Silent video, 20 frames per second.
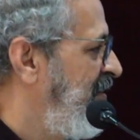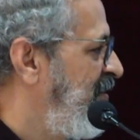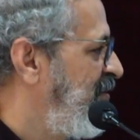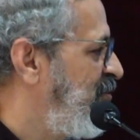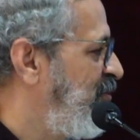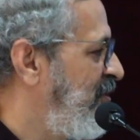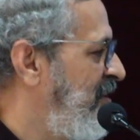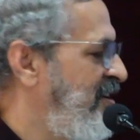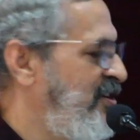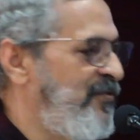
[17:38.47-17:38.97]

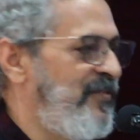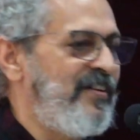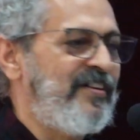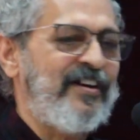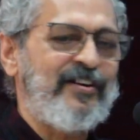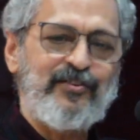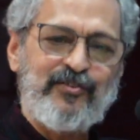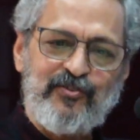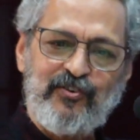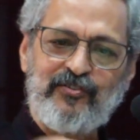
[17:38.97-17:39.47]
So then you will
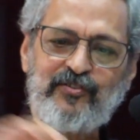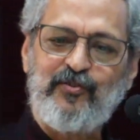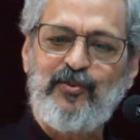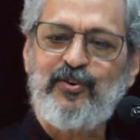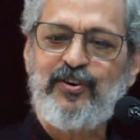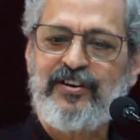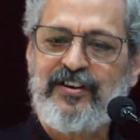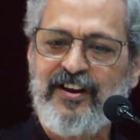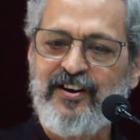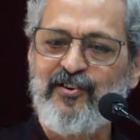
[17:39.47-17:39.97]
get to
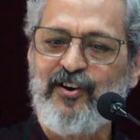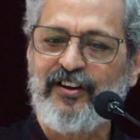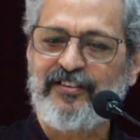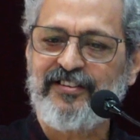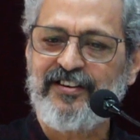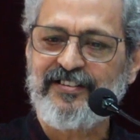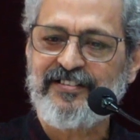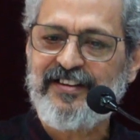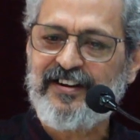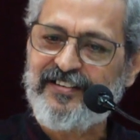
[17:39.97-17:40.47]
quote 10
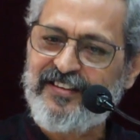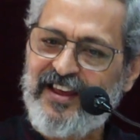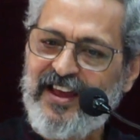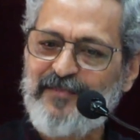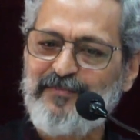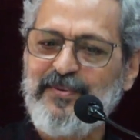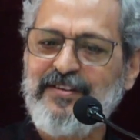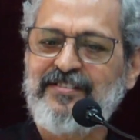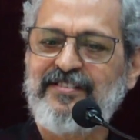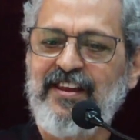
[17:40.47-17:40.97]
authors that they
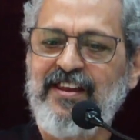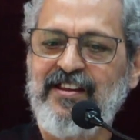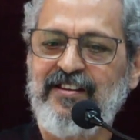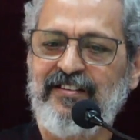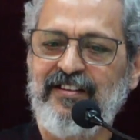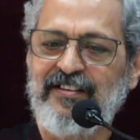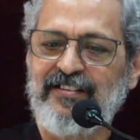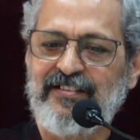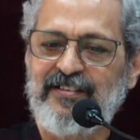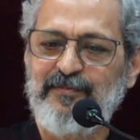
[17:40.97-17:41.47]
have been saying
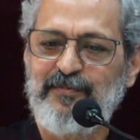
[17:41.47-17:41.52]
this.